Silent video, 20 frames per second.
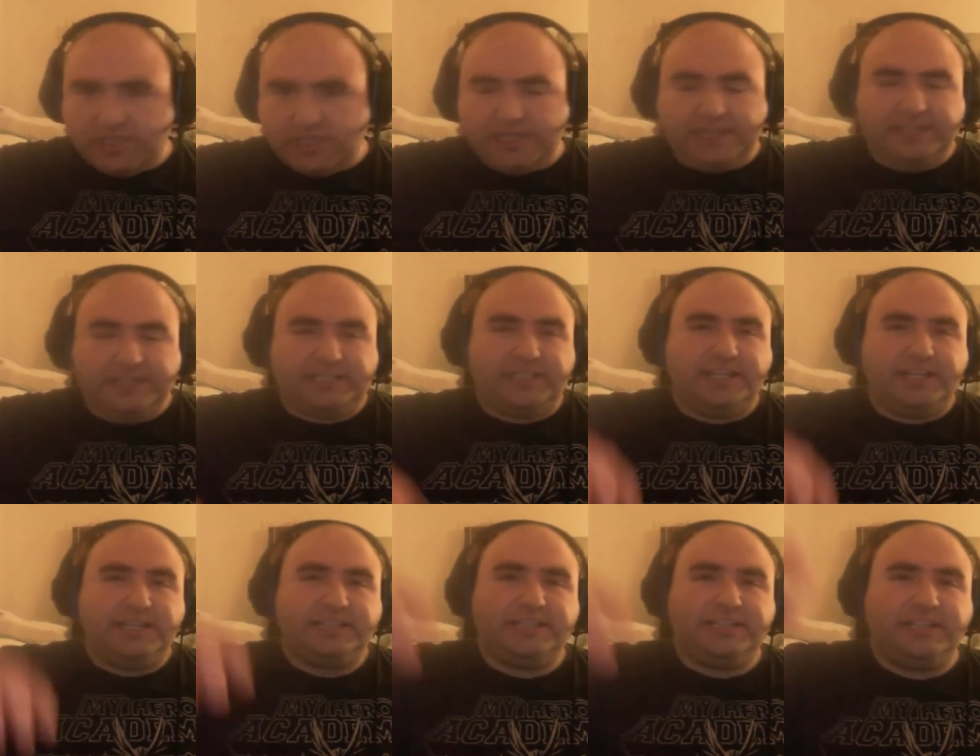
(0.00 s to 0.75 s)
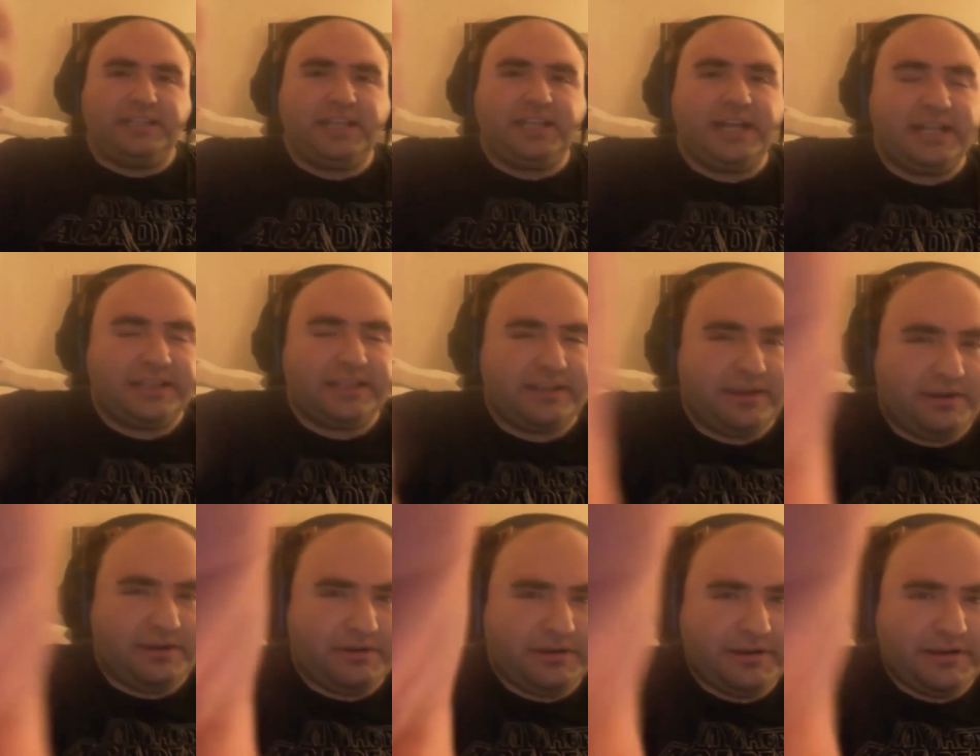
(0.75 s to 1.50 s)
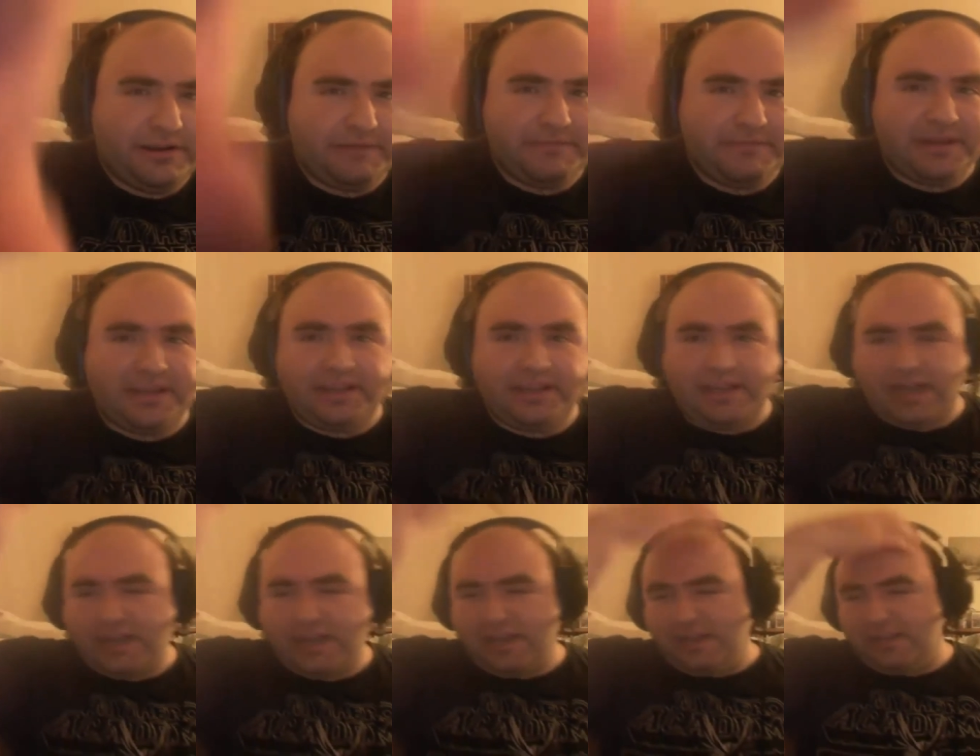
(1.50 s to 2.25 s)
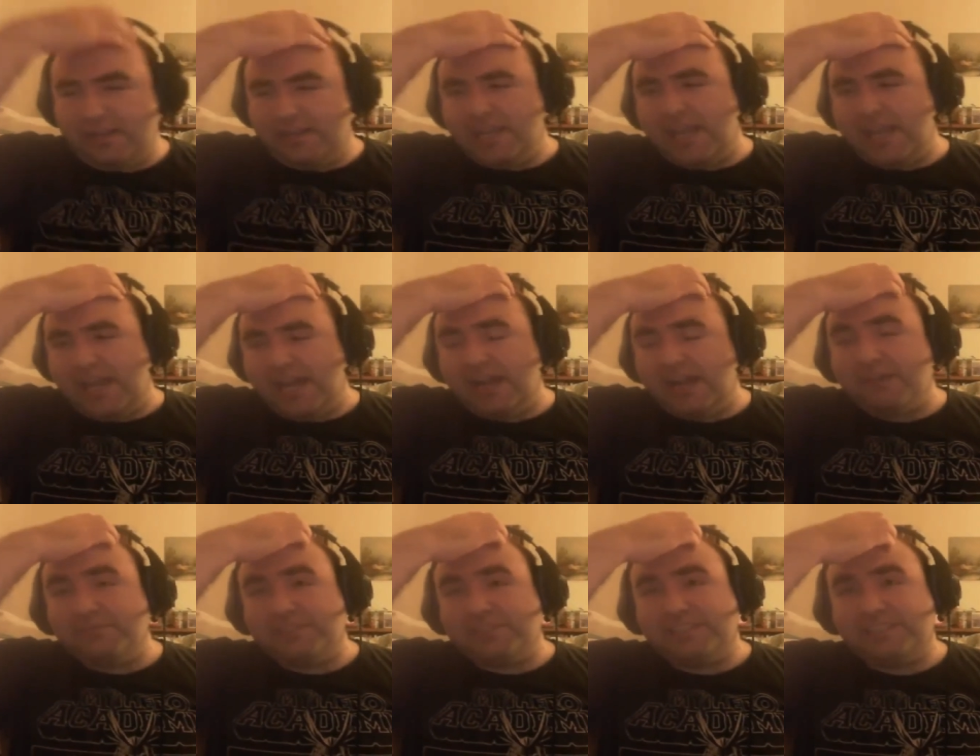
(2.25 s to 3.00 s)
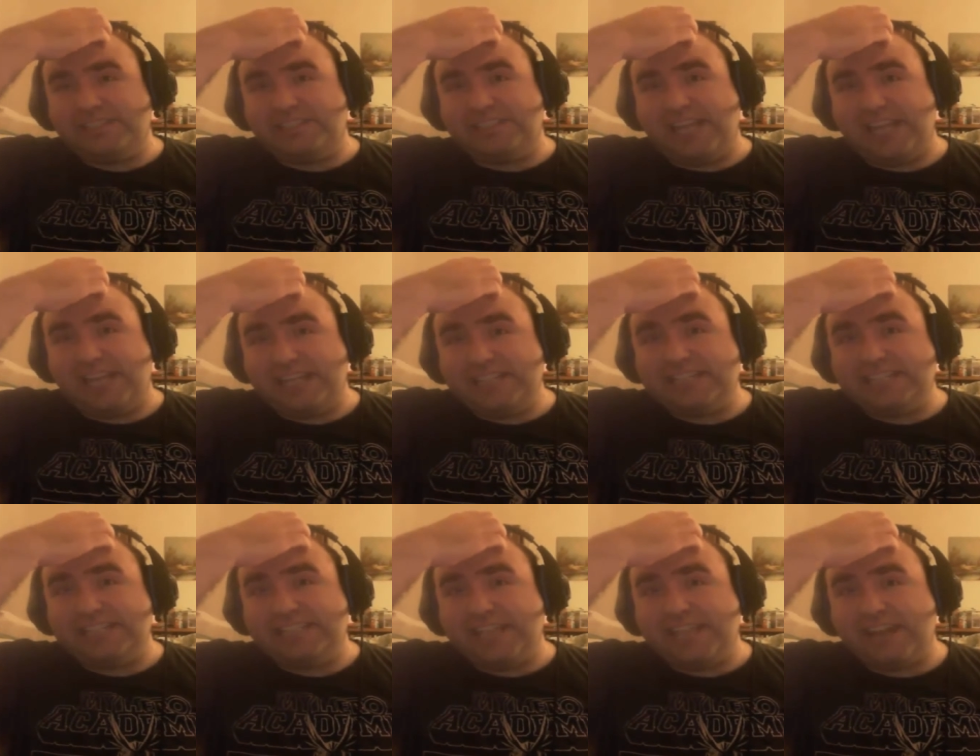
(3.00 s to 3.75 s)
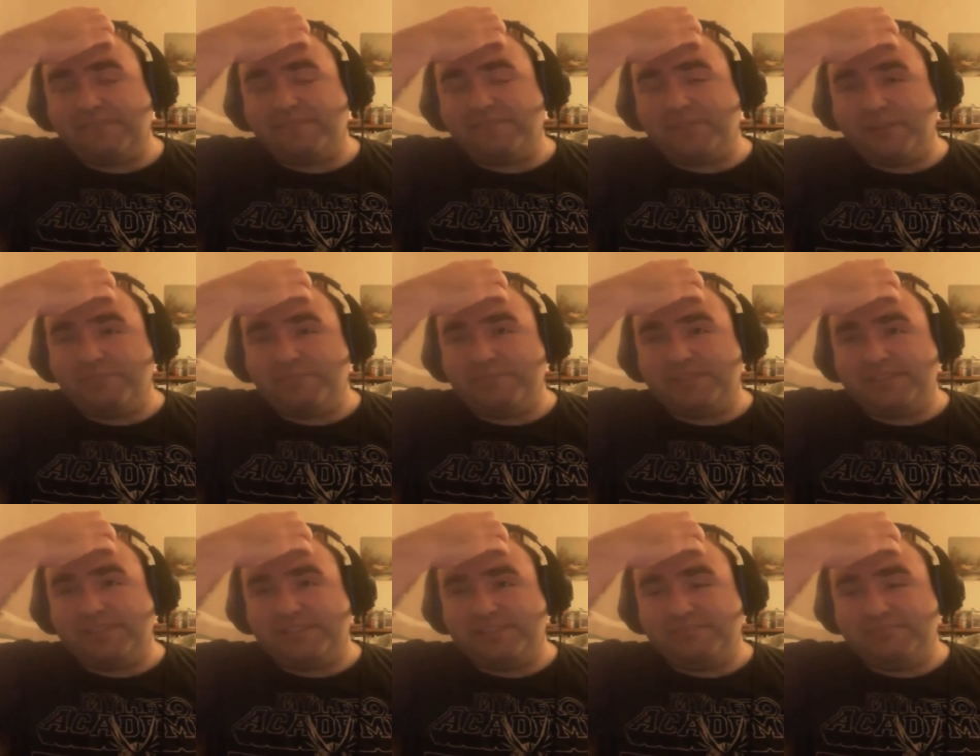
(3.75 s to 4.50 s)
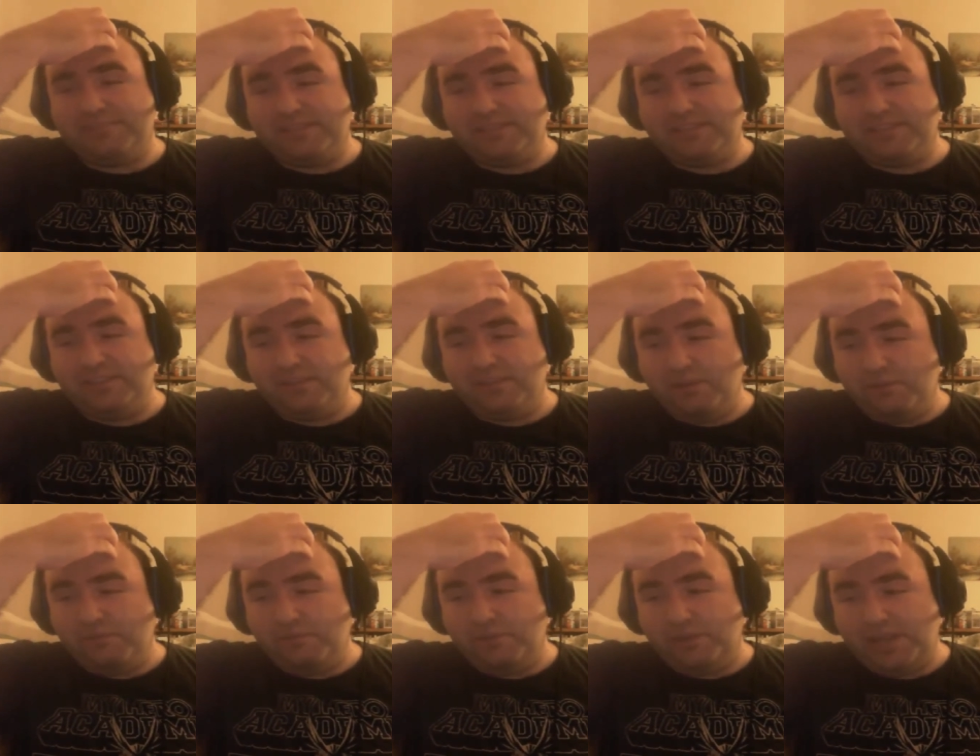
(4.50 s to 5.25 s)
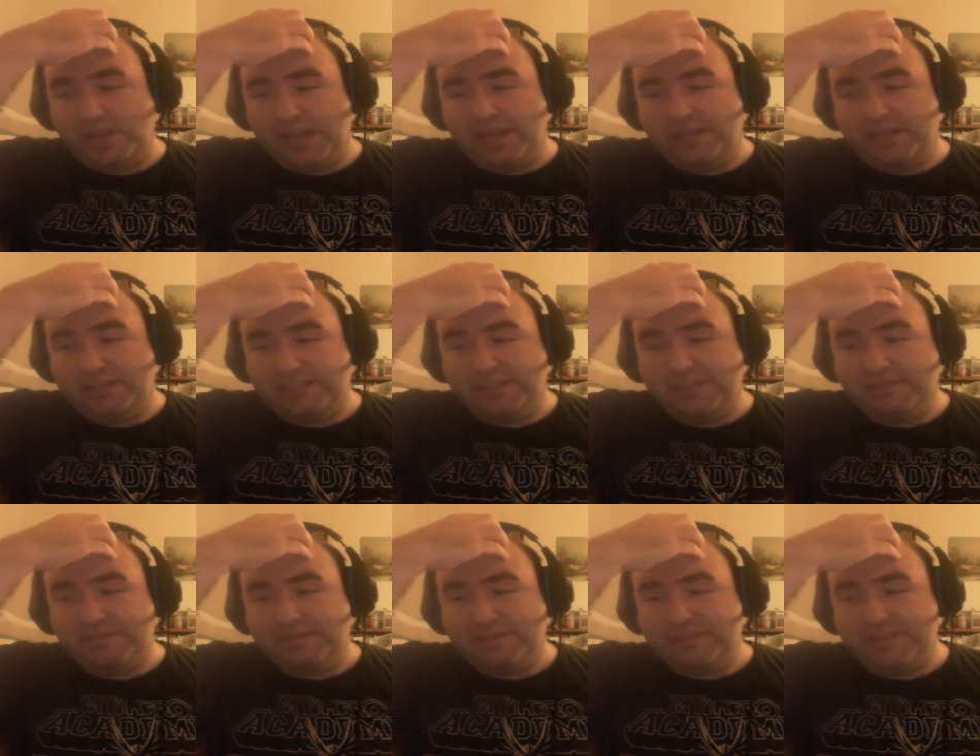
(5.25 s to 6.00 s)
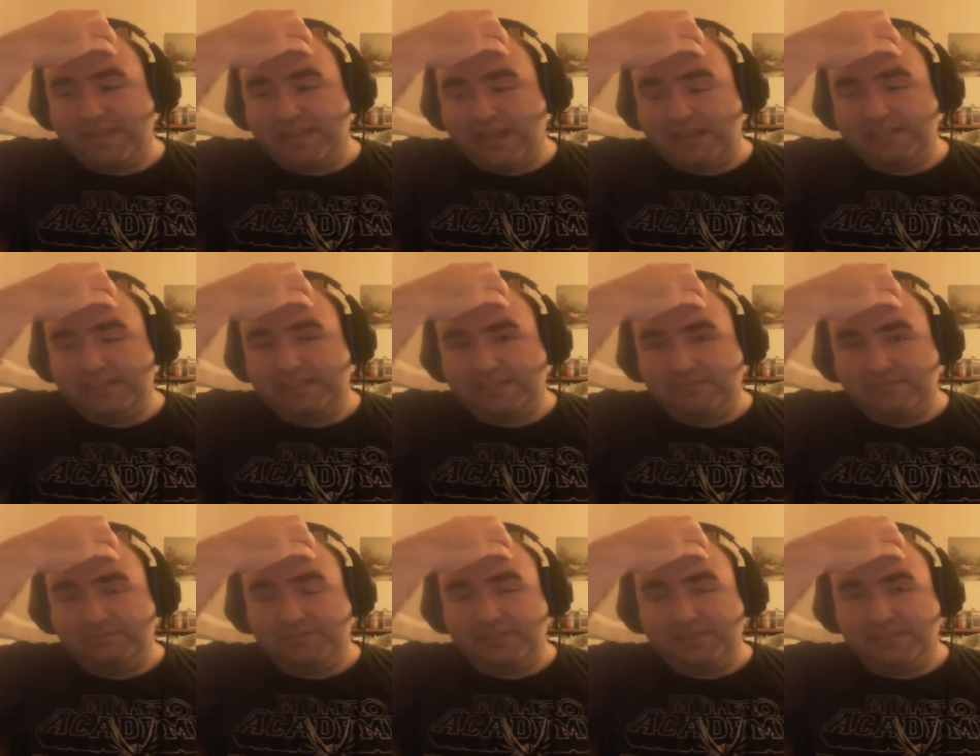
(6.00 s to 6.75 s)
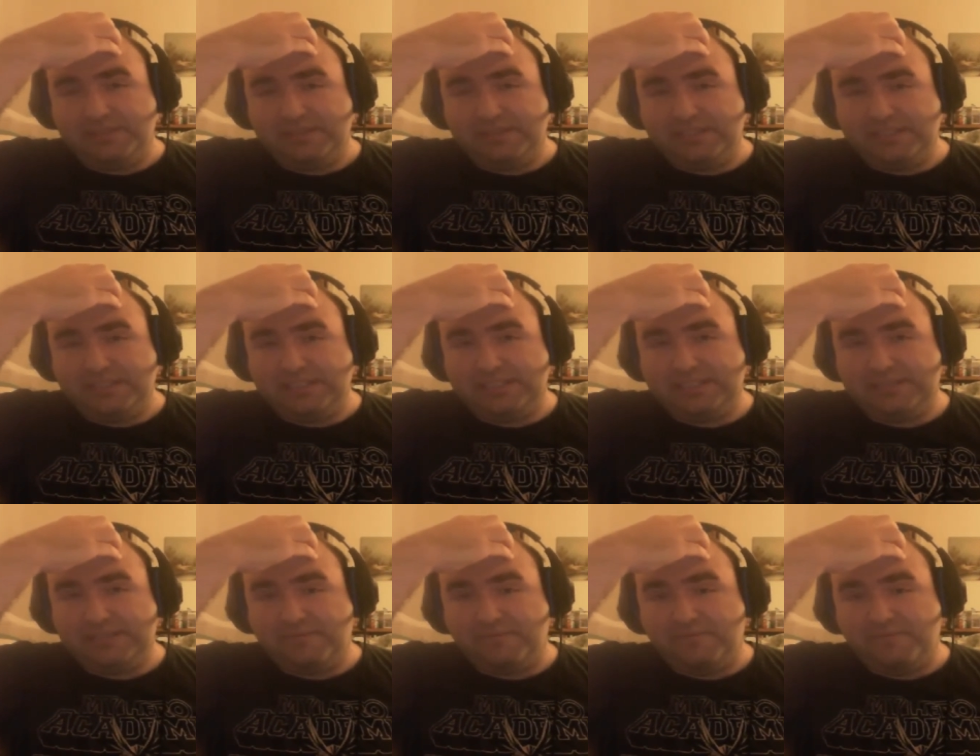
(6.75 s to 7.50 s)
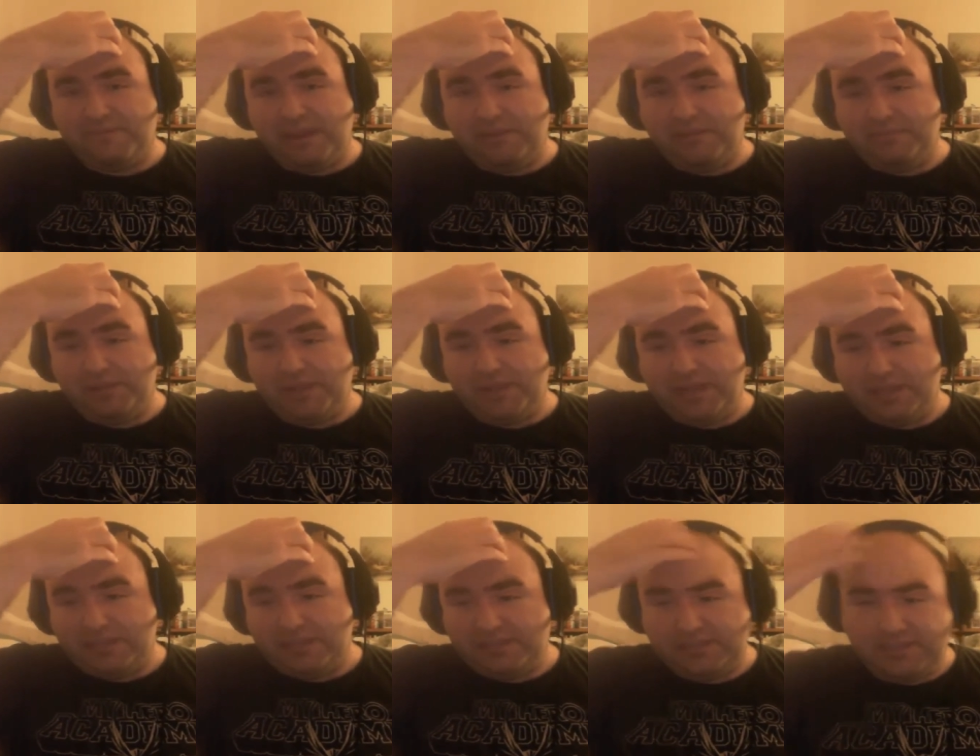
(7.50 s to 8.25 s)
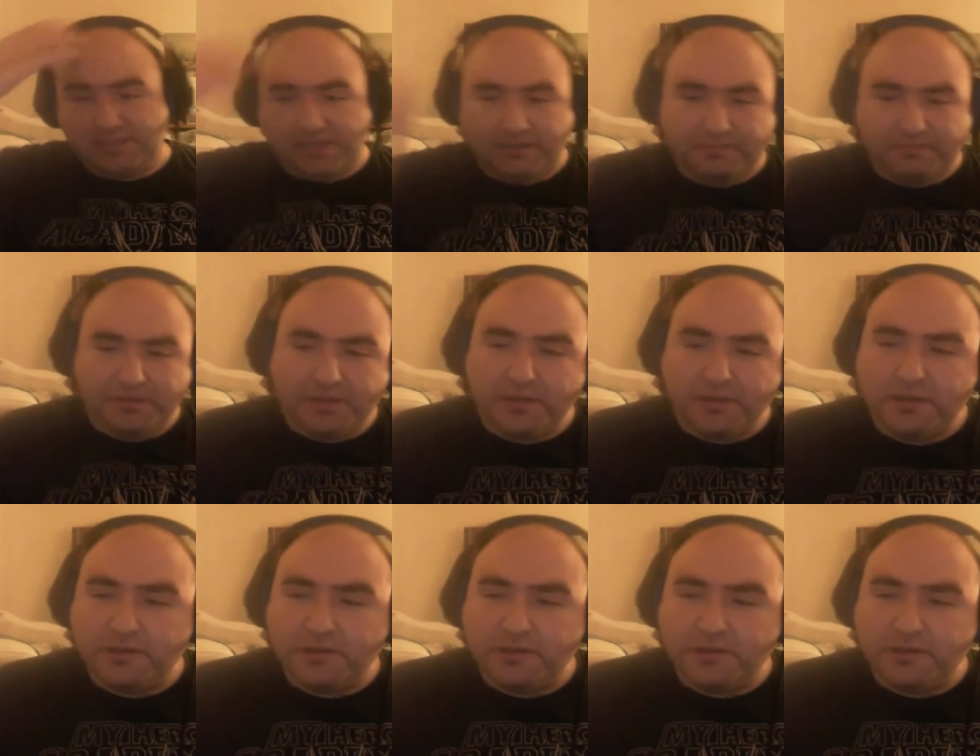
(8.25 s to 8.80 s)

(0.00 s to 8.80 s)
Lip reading: Jeez, it's a lot, though. I mean, I was gonna say, this is definitely gonna be The Simpsons all over again, except not Simpsons, just Family Guy this time.